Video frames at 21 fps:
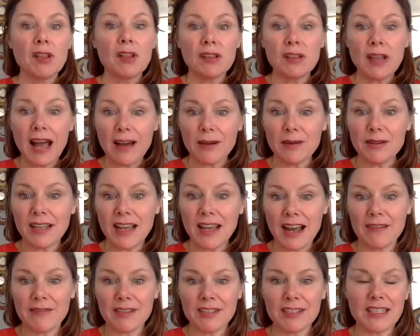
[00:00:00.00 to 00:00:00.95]
allow the
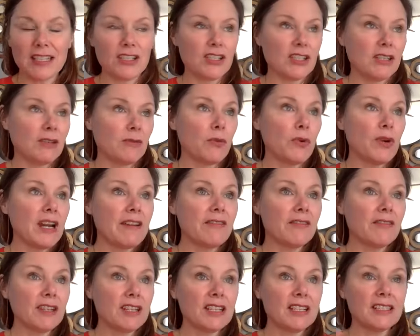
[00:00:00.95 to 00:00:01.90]
conversation,
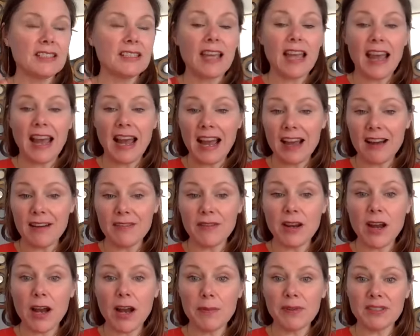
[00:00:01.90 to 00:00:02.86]
whatever it is, have
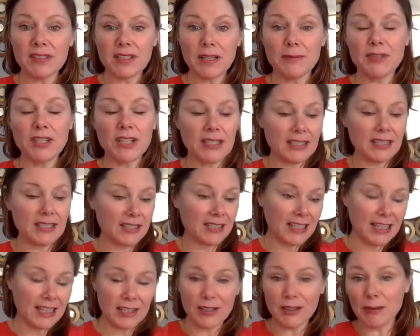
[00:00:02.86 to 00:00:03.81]
a couple subjects
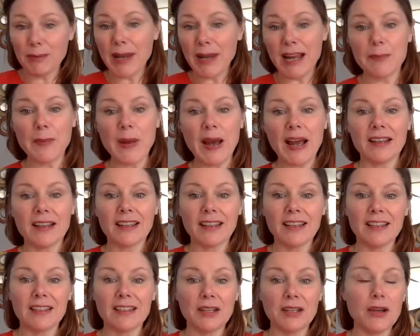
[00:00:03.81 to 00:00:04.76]
in your back
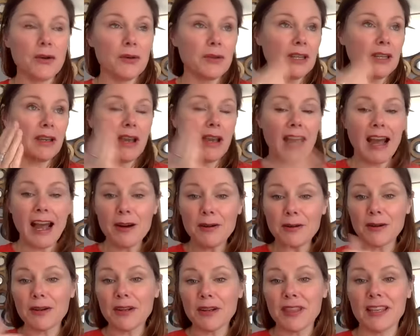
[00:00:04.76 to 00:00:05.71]
pocket, you know, like,
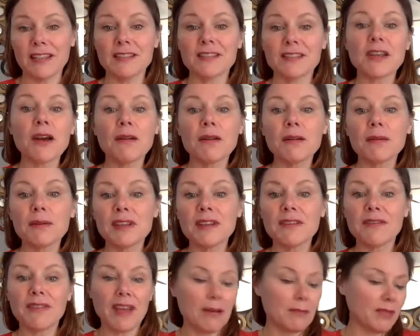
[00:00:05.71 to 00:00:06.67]
how are things going with
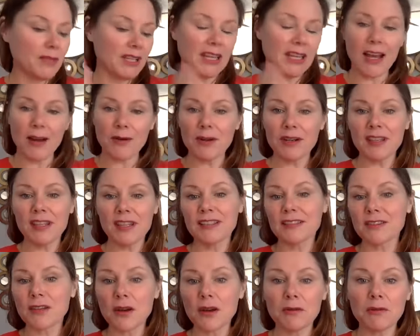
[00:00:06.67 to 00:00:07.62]
the family? How are
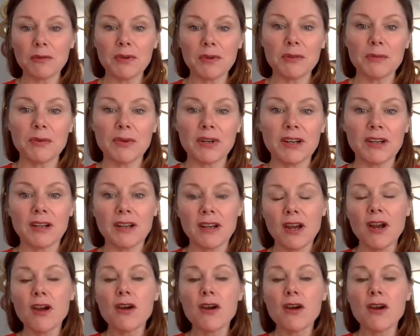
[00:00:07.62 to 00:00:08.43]
things going with work?